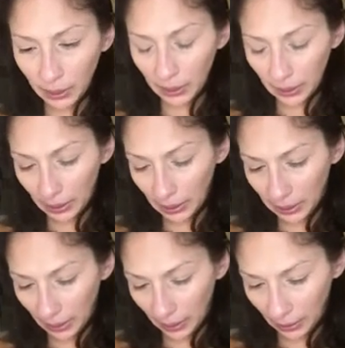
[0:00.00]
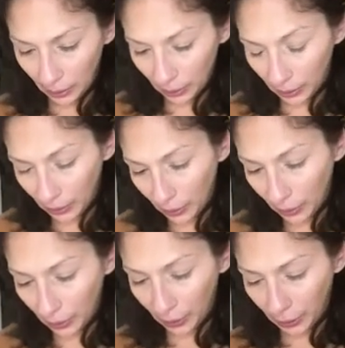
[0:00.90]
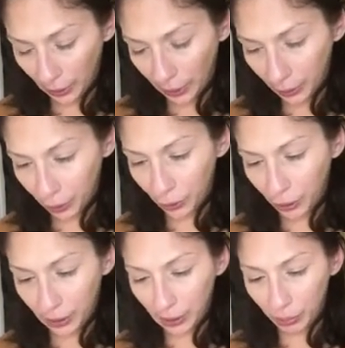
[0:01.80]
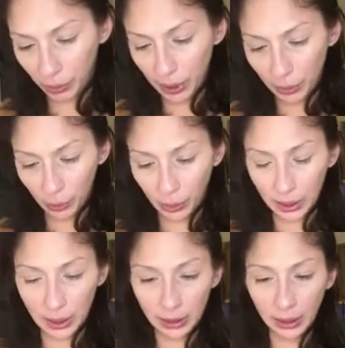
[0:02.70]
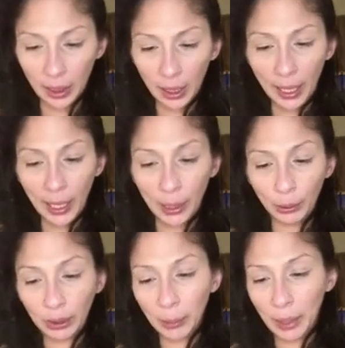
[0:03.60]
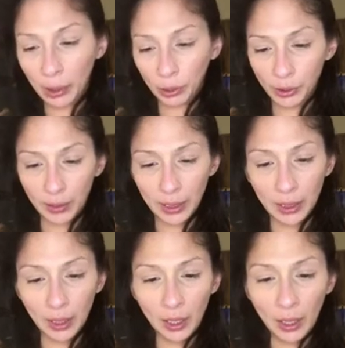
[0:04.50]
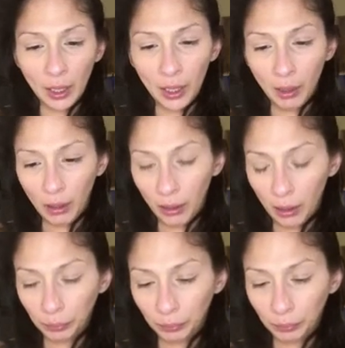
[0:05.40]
needs to, so the energy you need to embrace more is healthy boundaries, and